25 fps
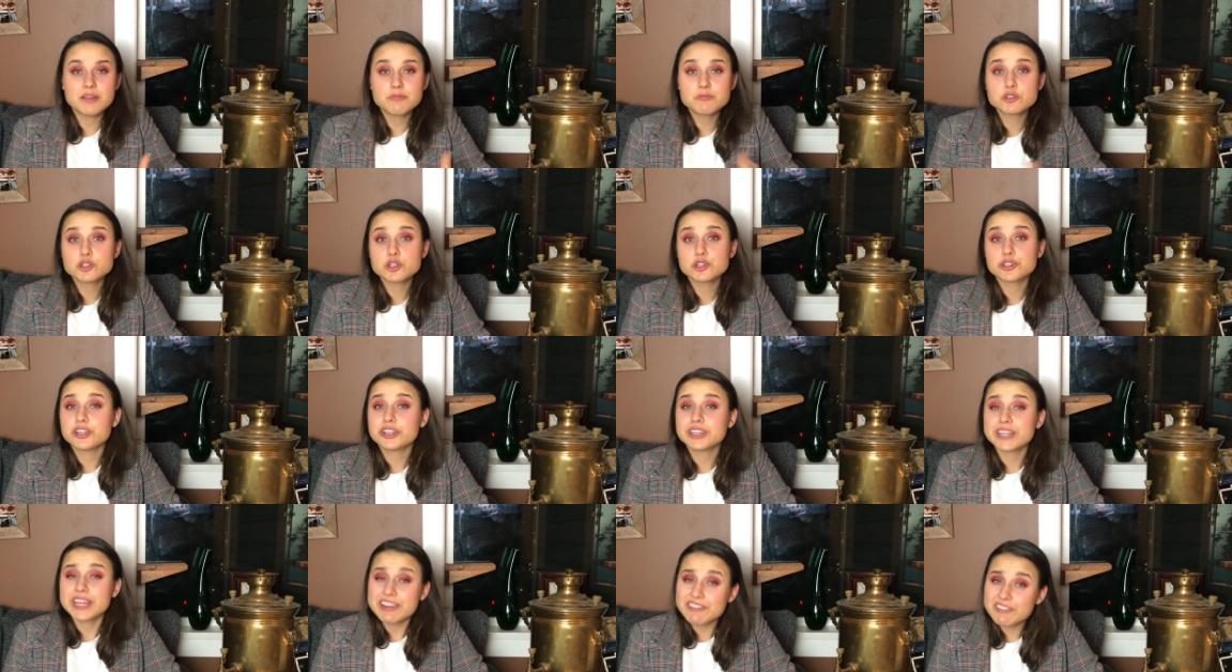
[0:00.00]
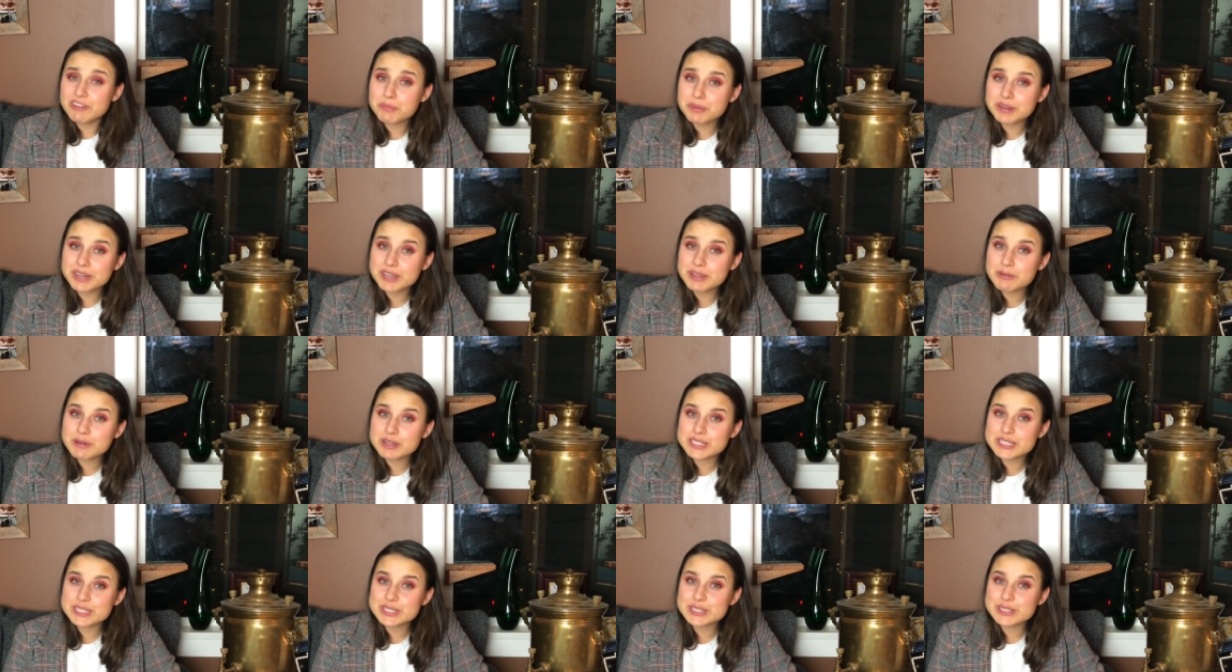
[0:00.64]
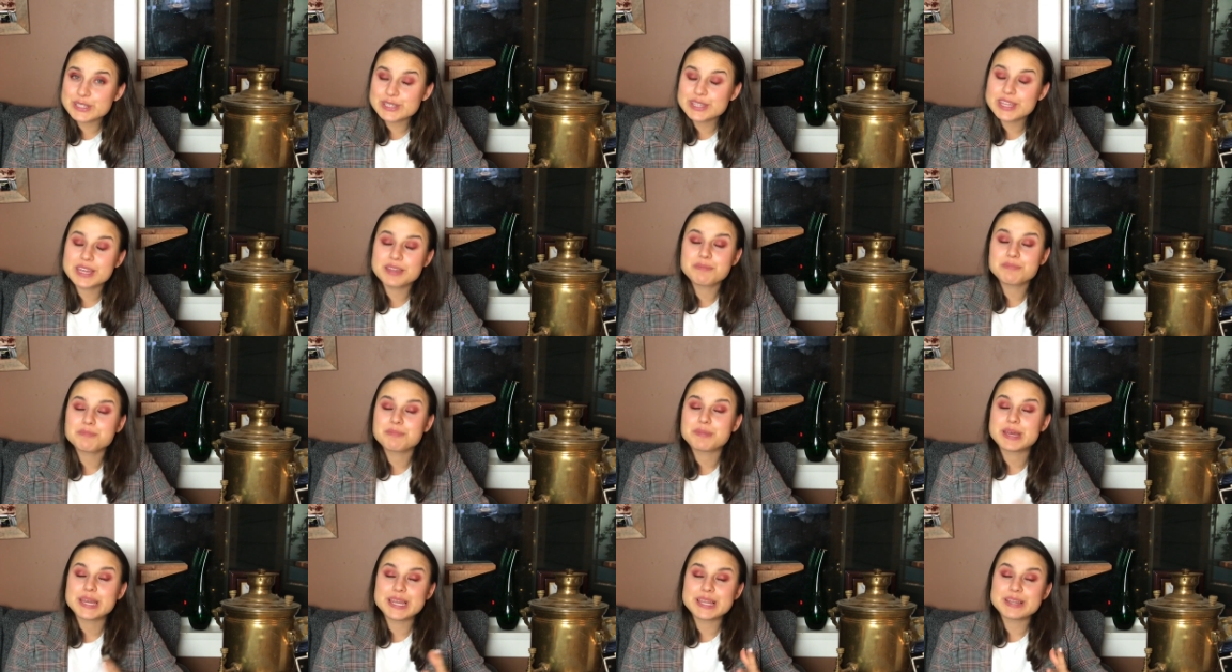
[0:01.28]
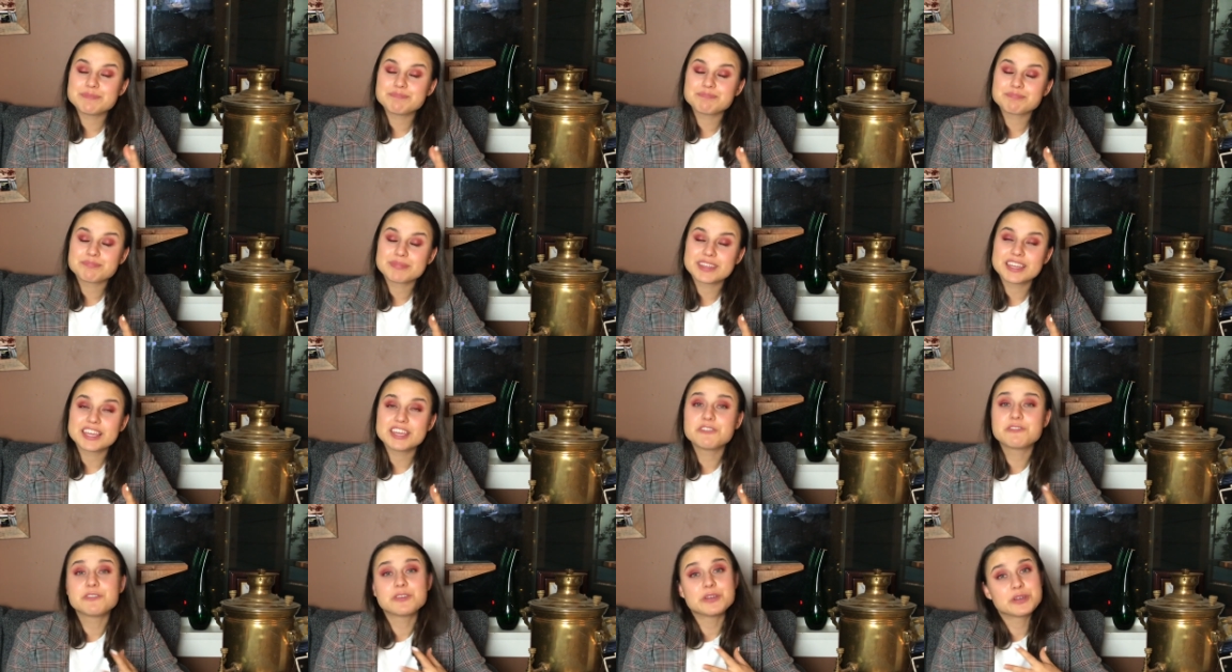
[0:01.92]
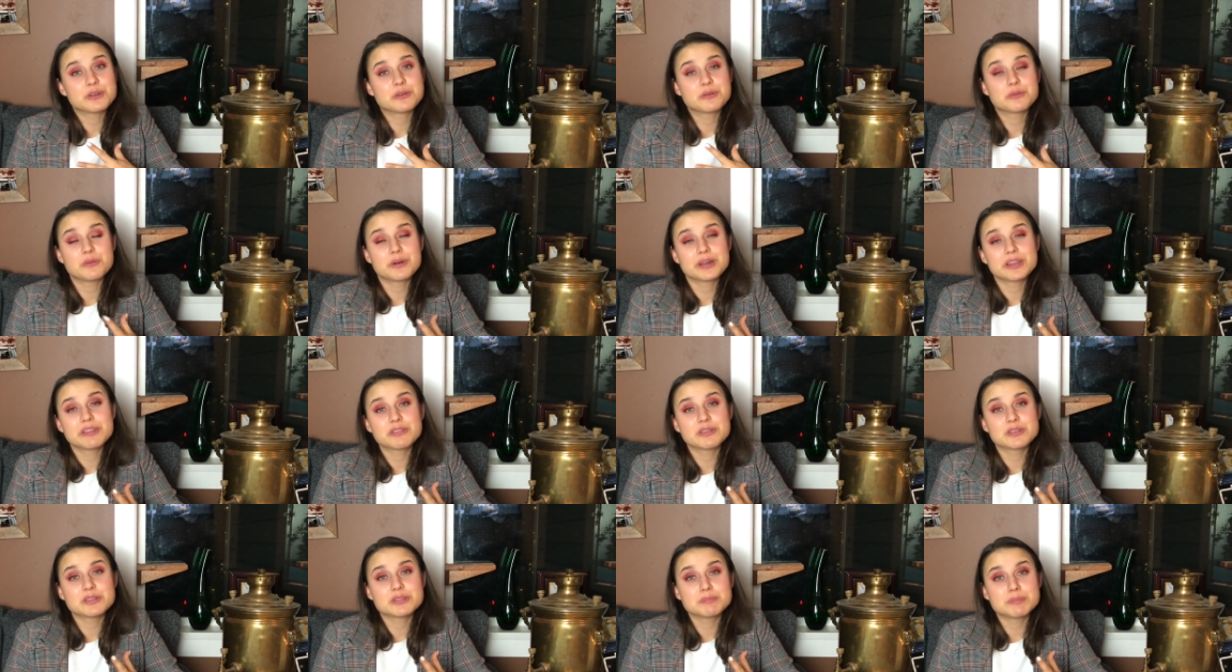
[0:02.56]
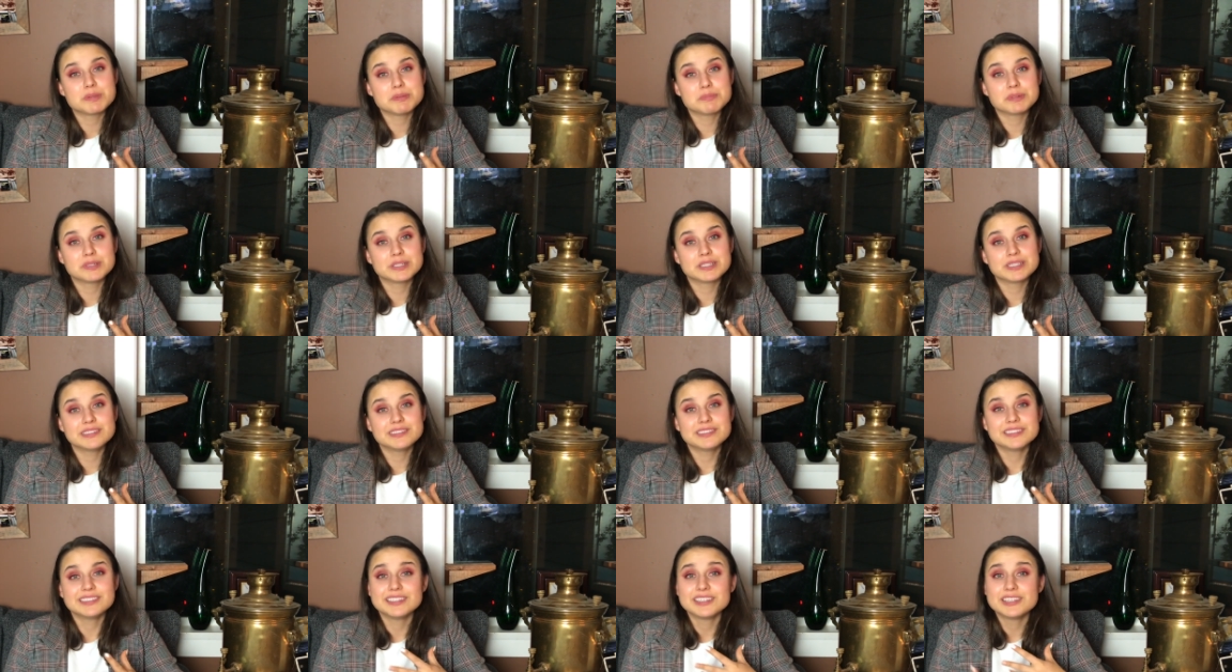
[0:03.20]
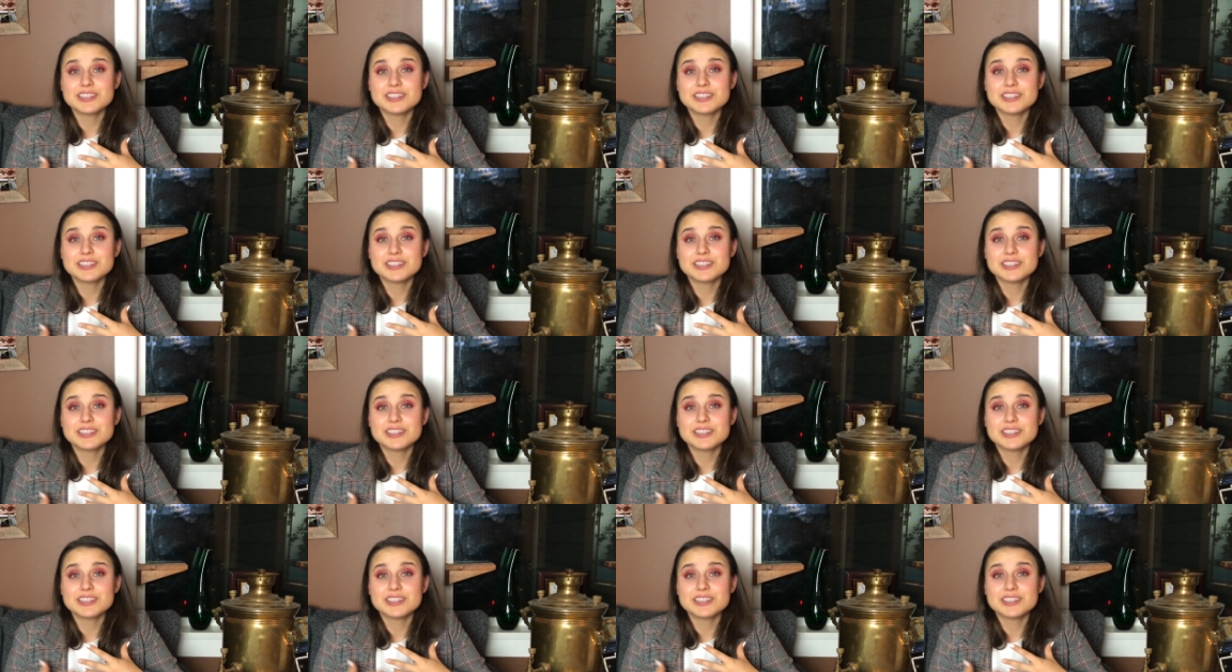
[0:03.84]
I'm sure not everybody wants to do that, but if you're one of those people